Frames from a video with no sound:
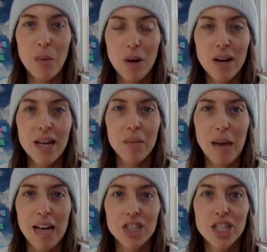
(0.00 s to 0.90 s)
work and
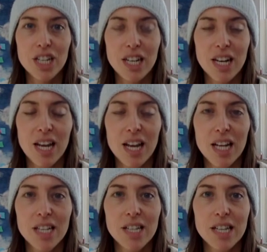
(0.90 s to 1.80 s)
passion and
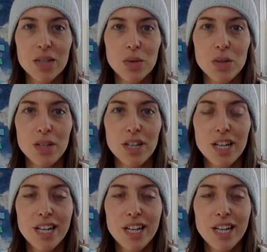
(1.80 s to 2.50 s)
intellectual